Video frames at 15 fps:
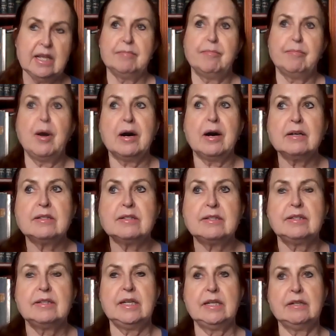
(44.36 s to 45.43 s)
But
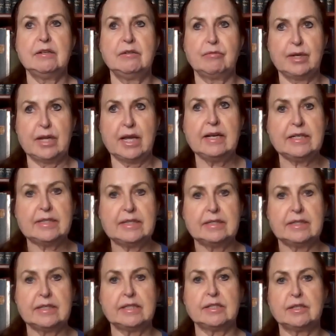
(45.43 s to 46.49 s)
in reality,
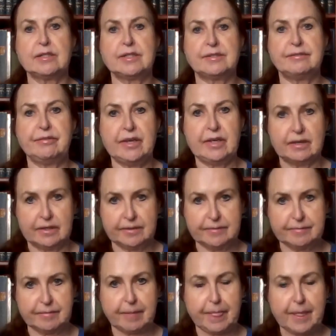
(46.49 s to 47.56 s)
this is a sphere,
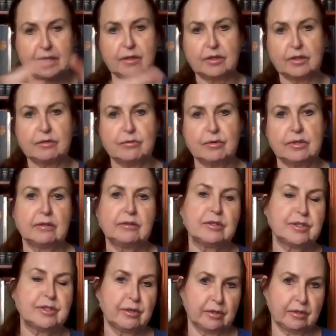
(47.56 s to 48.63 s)
not a
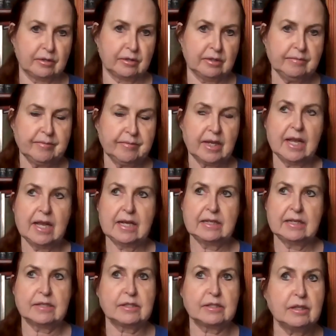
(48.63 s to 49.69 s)
circle.
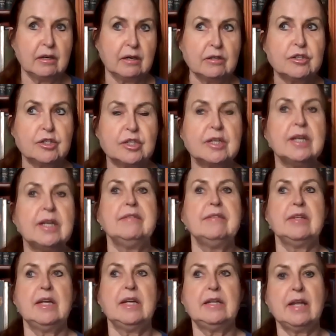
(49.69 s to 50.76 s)
And as such,
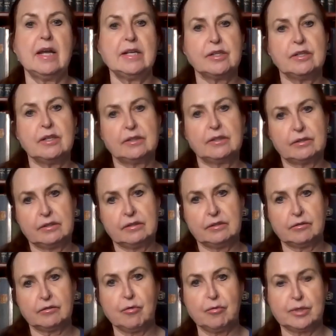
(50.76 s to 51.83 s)
it has another
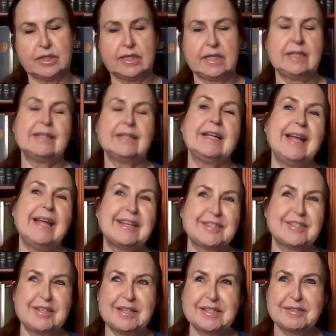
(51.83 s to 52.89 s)
coordinate. And
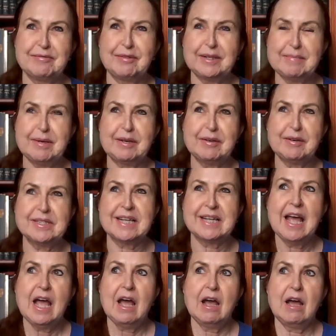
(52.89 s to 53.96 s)
actually, it's funny because
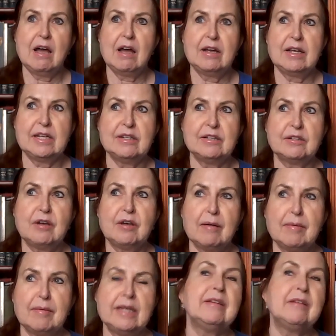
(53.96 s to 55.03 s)
in
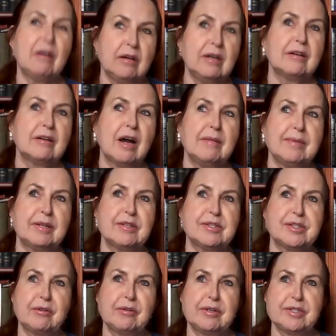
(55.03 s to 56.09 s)
karmic
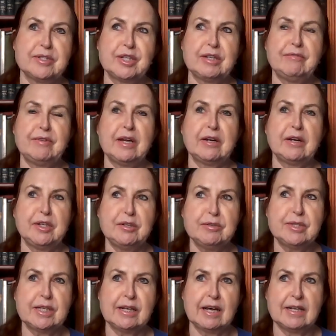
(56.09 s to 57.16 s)
astrology, we are
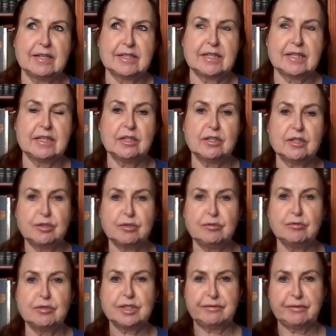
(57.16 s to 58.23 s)
utilizing
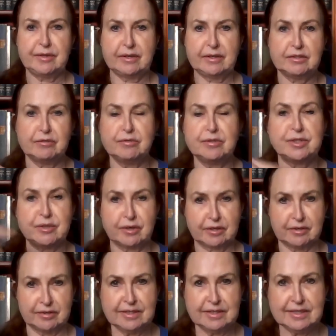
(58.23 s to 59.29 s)
two
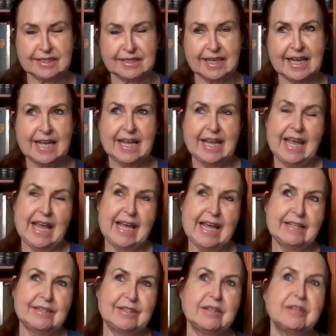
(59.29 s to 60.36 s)
circles,
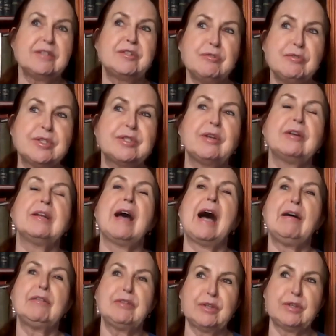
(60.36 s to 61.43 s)
and
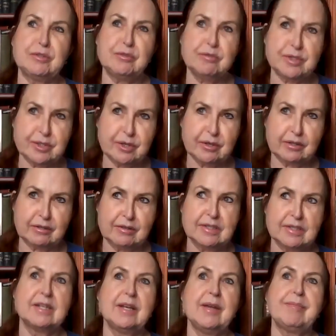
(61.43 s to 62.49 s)
out of the two
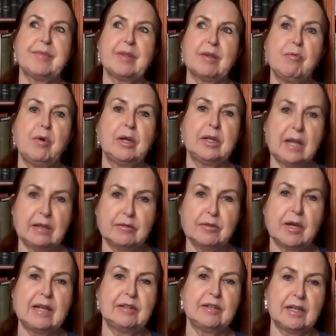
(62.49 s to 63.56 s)
circles, one
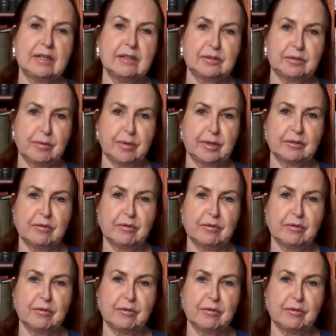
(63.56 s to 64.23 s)
and another one